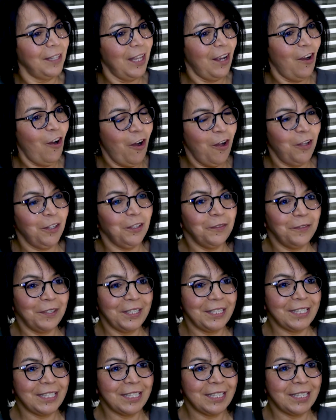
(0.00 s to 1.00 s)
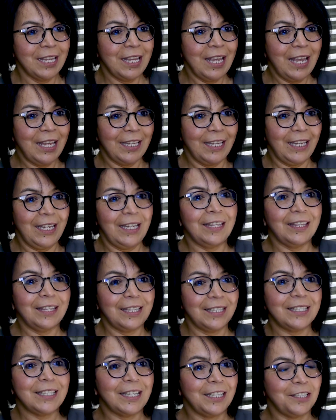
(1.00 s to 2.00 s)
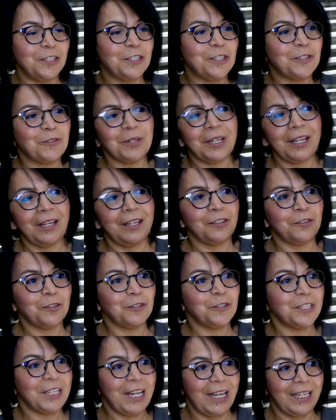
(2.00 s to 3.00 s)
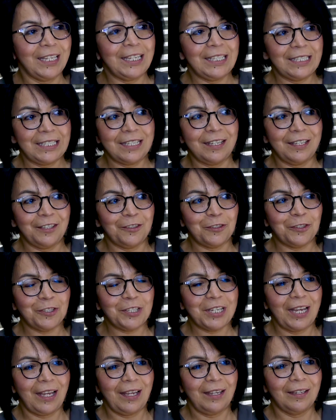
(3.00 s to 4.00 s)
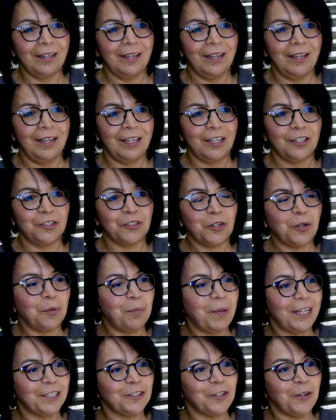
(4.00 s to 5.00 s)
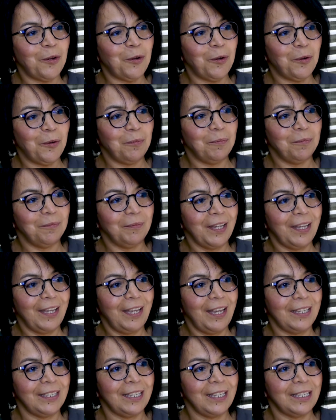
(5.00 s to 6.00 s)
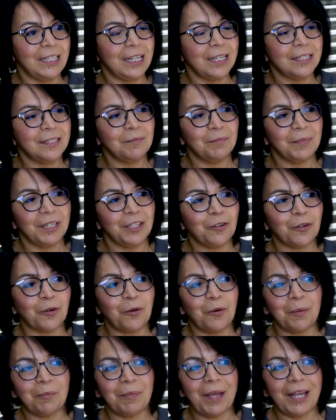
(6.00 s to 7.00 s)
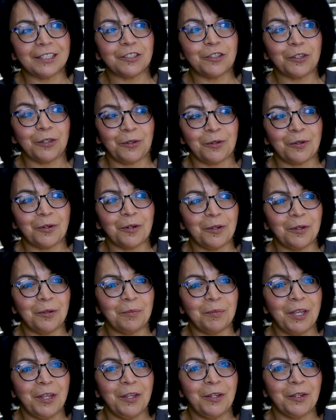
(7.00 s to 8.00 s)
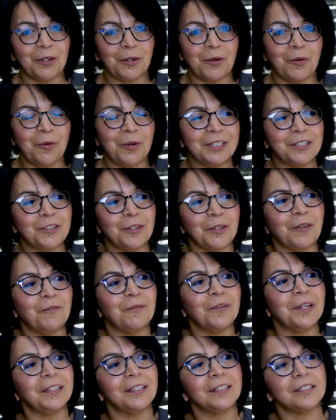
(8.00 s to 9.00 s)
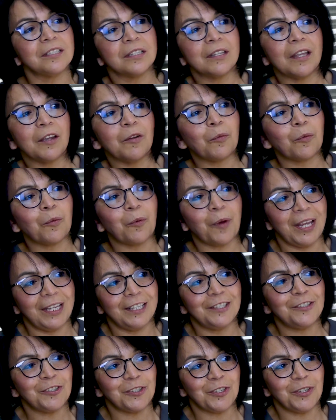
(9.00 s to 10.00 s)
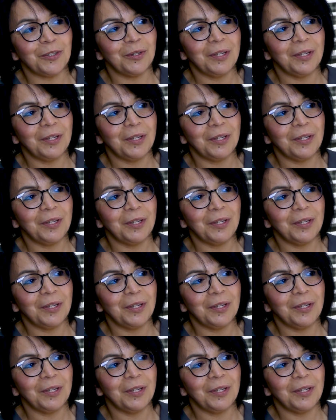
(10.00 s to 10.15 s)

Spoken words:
all of us in this industry needs to understand is you go back to home. And it doesn't mean you're going back to your home. You're going to the village that raised you.